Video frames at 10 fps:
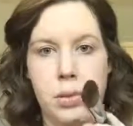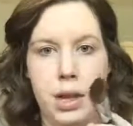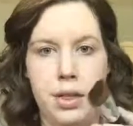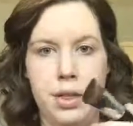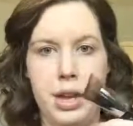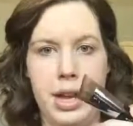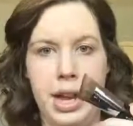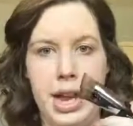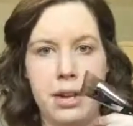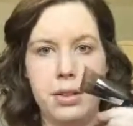with
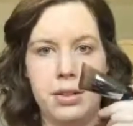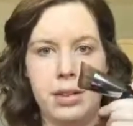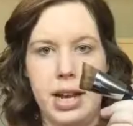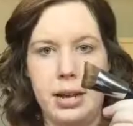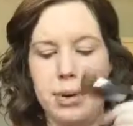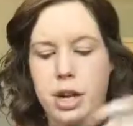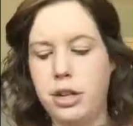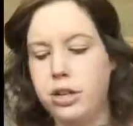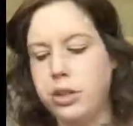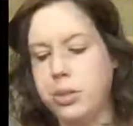the angled side
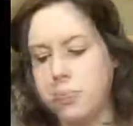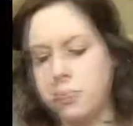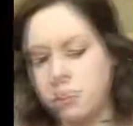brush.